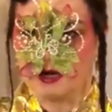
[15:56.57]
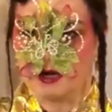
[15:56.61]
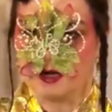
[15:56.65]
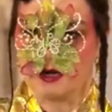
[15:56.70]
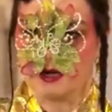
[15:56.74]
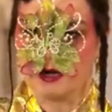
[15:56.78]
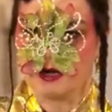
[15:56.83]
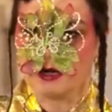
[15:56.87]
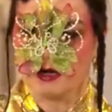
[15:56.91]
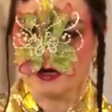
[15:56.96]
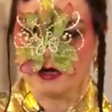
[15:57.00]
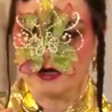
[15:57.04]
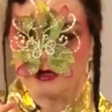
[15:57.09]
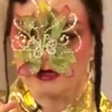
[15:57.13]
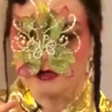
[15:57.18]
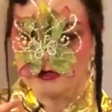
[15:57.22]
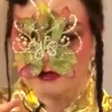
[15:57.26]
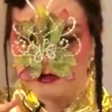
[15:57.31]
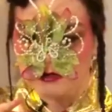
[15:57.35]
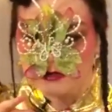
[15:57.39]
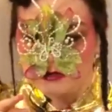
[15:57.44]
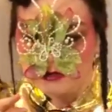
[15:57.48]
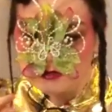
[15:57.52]
of
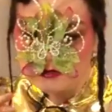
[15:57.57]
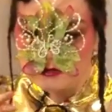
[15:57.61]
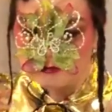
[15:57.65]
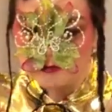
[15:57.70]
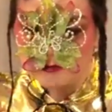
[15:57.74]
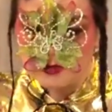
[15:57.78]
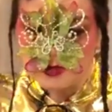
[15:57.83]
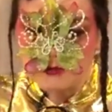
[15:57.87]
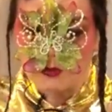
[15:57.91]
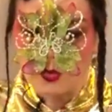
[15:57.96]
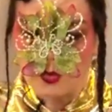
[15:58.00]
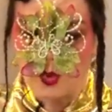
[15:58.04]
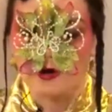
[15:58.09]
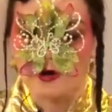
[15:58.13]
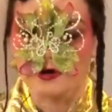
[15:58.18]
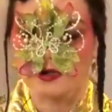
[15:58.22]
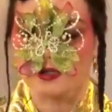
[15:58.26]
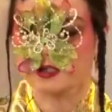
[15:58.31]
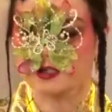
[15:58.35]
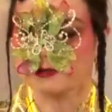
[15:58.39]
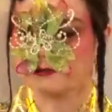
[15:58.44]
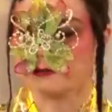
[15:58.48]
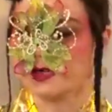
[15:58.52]
be more
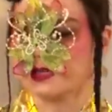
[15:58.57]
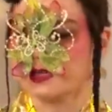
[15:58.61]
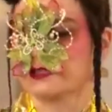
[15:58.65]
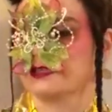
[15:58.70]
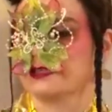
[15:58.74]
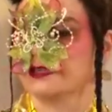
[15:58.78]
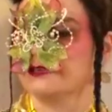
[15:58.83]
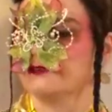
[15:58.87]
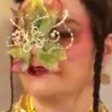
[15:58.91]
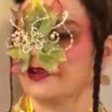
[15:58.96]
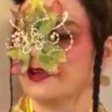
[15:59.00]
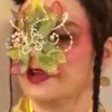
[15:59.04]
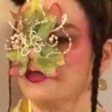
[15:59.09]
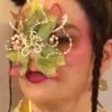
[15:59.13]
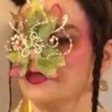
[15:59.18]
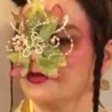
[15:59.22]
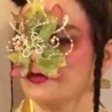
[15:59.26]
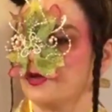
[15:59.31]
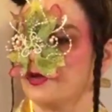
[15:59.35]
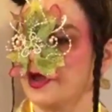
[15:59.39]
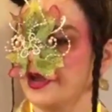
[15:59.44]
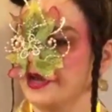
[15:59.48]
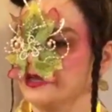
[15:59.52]
expressive in the
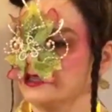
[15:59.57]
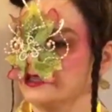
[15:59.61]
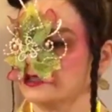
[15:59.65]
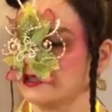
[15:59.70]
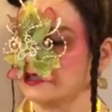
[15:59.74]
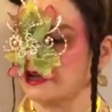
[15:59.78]
ways I